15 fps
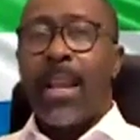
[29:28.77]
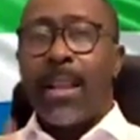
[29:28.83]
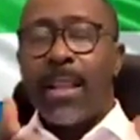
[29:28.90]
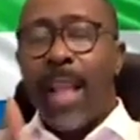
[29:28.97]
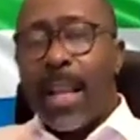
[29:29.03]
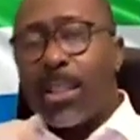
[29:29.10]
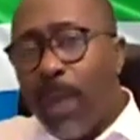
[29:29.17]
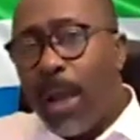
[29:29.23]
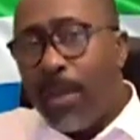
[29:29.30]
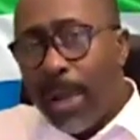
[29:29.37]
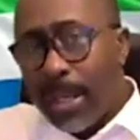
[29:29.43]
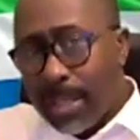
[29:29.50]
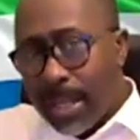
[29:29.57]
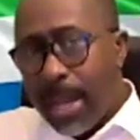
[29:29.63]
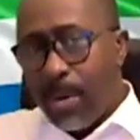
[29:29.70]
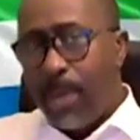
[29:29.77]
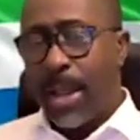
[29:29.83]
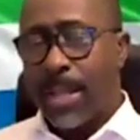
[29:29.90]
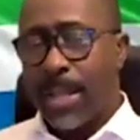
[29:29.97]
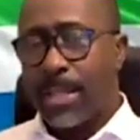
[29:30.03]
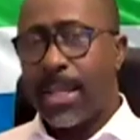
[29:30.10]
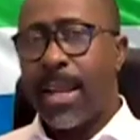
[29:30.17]
that's why we are saying what
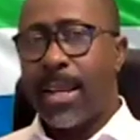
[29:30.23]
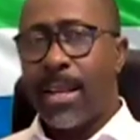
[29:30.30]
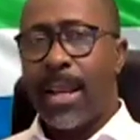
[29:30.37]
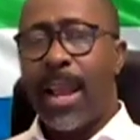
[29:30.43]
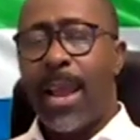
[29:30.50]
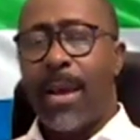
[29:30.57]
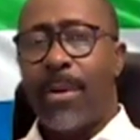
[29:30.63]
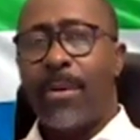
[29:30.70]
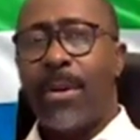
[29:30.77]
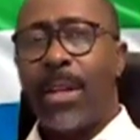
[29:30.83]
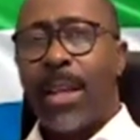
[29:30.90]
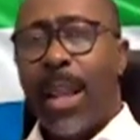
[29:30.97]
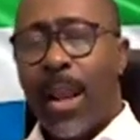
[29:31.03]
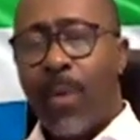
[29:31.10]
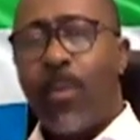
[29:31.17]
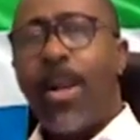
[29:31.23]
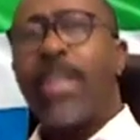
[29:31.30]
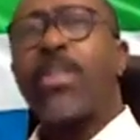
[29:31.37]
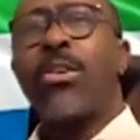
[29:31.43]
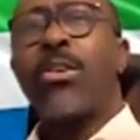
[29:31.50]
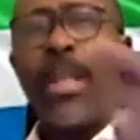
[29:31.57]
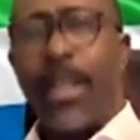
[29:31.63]
we are saying now, and
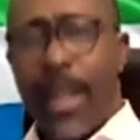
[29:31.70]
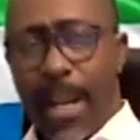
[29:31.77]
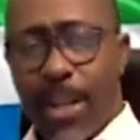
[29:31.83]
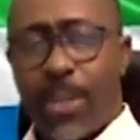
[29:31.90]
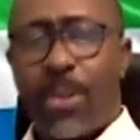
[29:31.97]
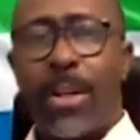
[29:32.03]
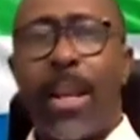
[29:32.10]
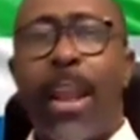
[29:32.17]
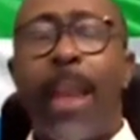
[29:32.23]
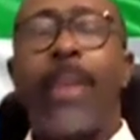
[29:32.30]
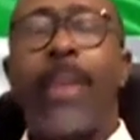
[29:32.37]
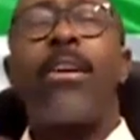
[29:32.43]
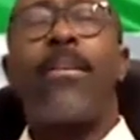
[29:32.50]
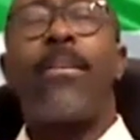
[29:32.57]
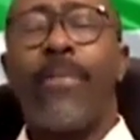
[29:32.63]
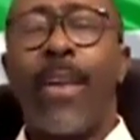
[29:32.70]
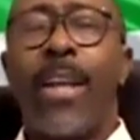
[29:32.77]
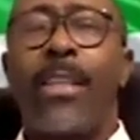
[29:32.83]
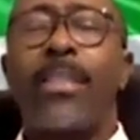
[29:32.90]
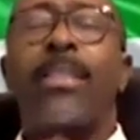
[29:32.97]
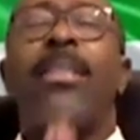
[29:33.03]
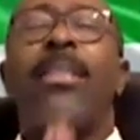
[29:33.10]
went to the nation and
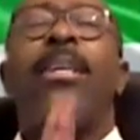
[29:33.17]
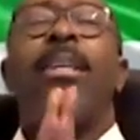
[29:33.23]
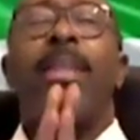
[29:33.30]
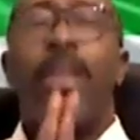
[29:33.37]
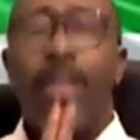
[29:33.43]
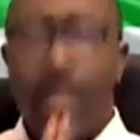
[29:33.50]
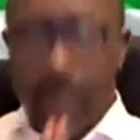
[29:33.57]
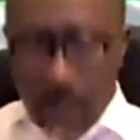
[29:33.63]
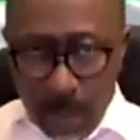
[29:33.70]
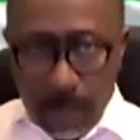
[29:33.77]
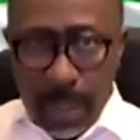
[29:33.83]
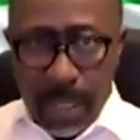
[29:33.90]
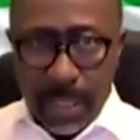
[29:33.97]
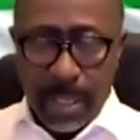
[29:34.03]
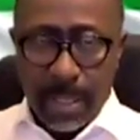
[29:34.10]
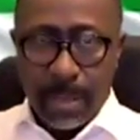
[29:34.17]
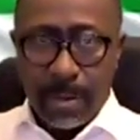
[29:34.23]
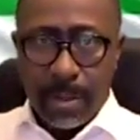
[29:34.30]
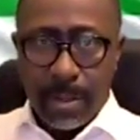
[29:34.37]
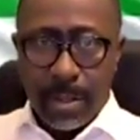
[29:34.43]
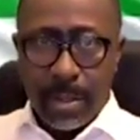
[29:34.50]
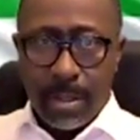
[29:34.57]
confessed his humility.
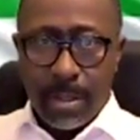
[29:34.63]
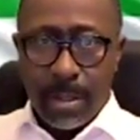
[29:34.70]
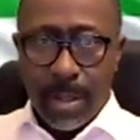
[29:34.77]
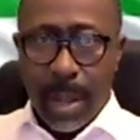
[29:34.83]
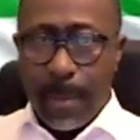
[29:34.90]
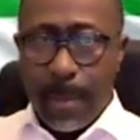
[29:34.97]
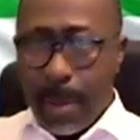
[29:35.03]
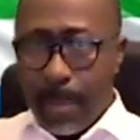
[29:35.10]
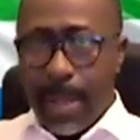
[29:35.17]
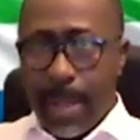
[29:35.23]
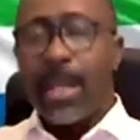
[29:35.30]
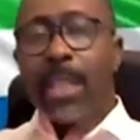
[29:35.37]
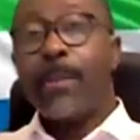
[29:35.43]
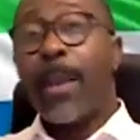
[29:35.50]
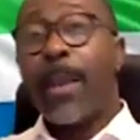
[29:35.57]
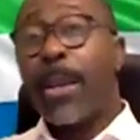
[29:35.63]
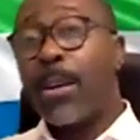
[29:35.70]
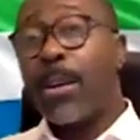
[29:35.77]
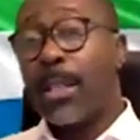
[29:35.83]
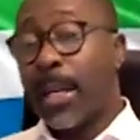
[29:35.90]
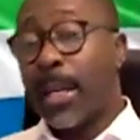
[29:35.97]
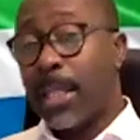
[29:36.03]
And remember, I said, not
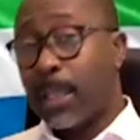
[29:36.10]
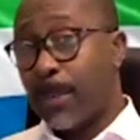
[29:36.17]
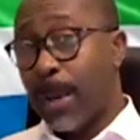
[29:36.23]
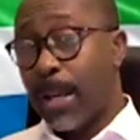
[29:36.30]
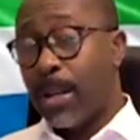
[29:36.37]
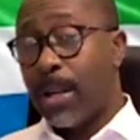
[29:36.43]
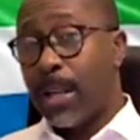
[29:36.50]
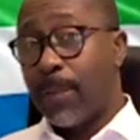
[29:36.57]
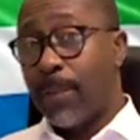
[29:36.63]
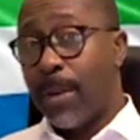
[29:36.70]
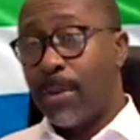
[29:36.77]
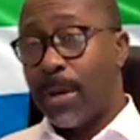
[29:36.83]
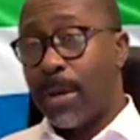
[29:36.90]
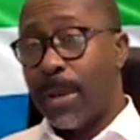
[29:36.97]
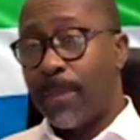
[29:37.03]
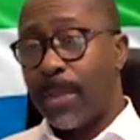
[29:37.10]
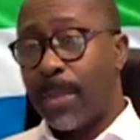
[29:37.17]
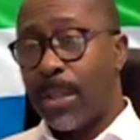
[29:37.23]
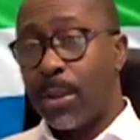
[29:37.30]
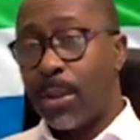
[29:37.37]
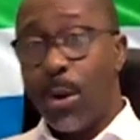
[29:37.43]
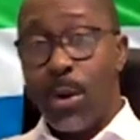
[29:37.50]
speculate, I speculate family.
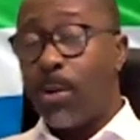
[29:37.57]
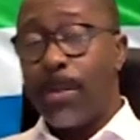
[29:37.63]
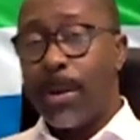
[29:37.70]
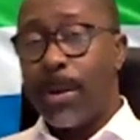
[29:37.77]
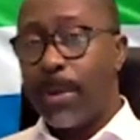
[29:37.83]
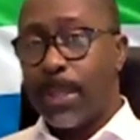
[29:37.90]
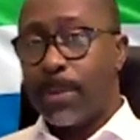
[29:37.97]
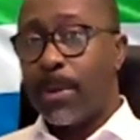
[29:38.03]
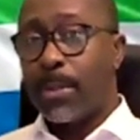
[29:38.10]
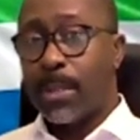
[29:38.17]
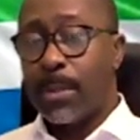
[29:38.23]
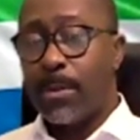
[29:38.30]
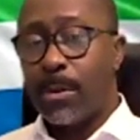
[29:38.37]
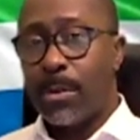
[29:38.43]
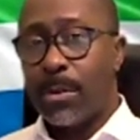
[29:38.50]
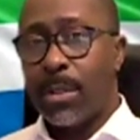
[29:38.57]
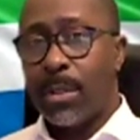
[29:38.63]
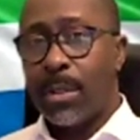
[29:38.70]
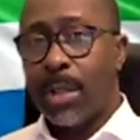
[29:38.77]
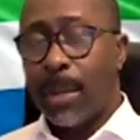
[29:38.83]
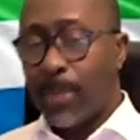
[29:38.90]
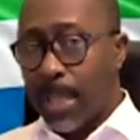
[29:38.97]
Don't hold me responsible.
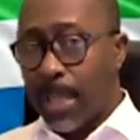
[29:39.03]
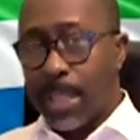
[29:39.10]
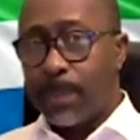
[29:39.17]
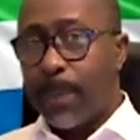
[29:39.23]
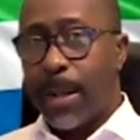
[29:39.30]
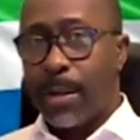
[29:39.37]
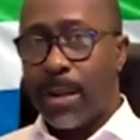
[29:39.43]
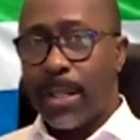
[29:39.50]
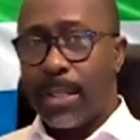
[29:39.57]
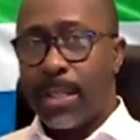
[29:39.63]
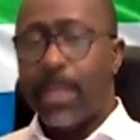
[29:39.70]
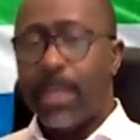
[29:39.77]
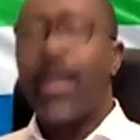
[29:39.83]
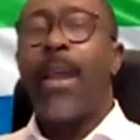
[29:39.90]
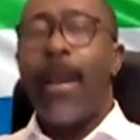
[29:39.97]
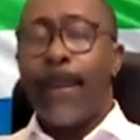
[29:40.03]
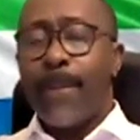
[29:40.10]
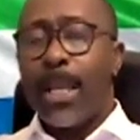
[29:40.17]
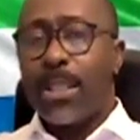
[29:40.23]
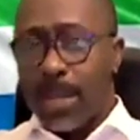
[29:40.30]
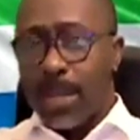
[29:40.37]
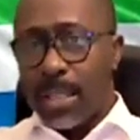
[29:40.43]
I'm just speculating
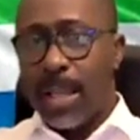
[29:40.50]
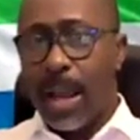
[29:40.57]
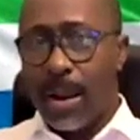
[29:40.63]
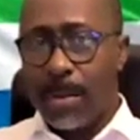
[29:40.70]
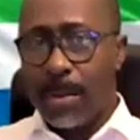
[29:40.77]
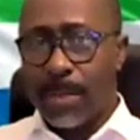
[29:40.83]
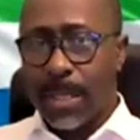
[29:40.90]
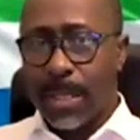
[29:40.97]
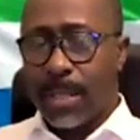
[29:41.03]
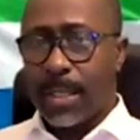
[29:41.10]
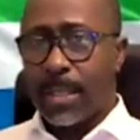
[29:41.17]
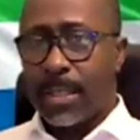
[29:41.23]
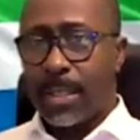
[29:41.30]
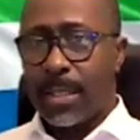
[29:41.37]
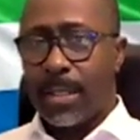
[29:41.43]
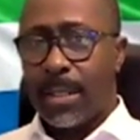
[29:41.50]
based on the circumstances.